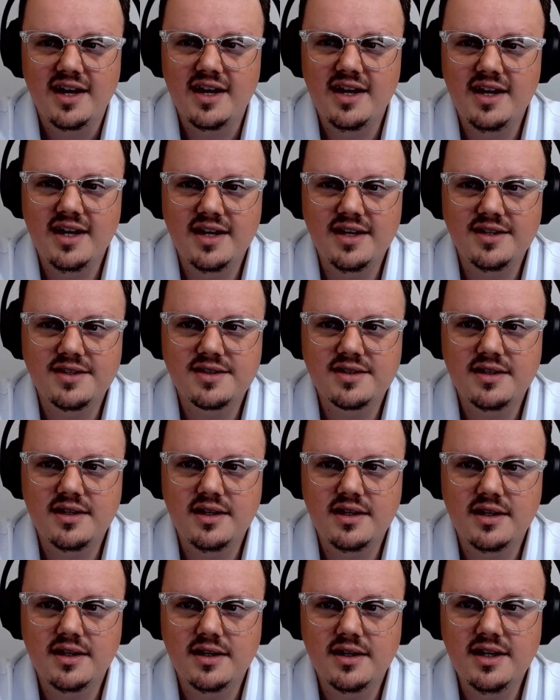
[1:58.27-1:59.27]
is
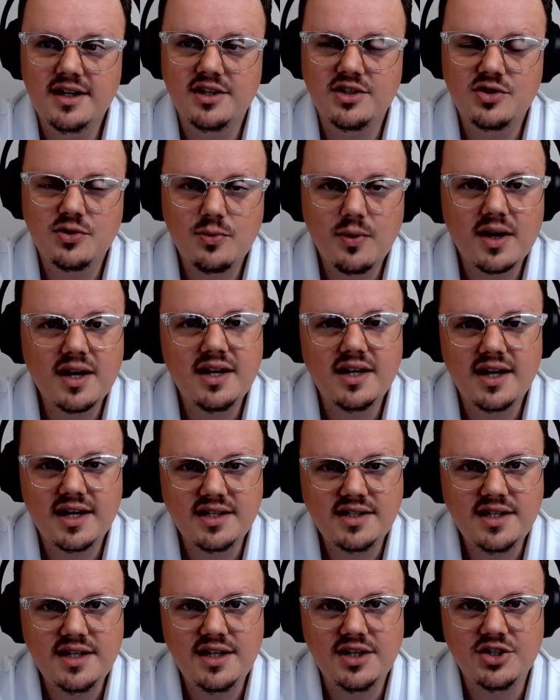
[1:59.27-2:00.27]
in
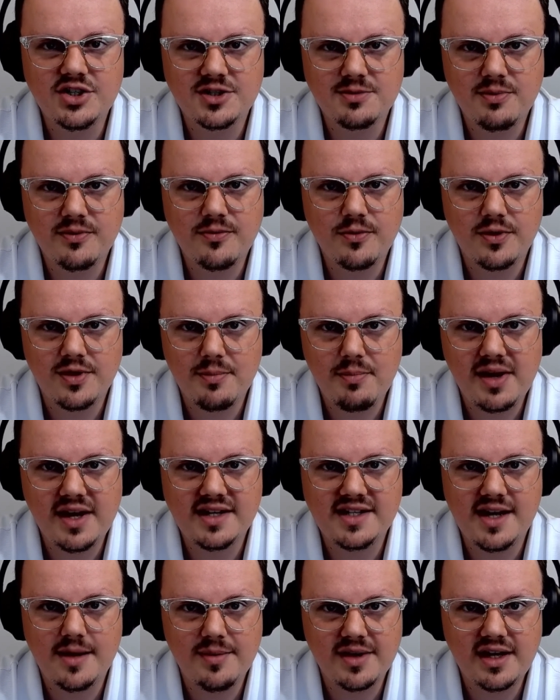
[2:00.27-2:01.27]
2019, just before the
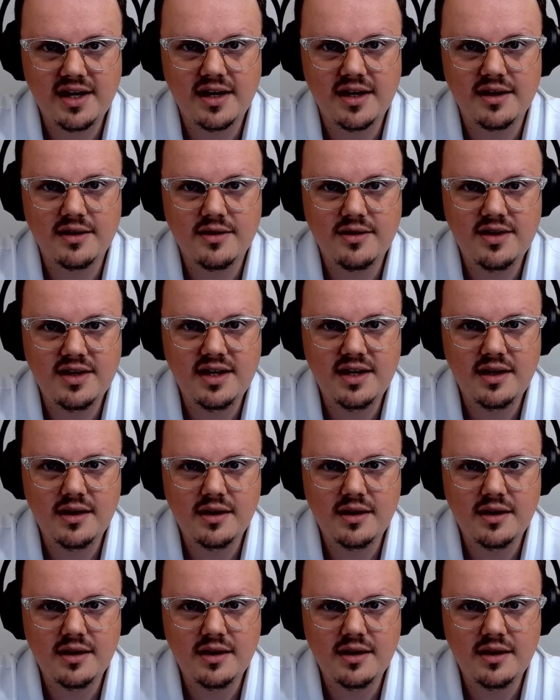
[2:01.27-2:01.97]
pandemic hit, the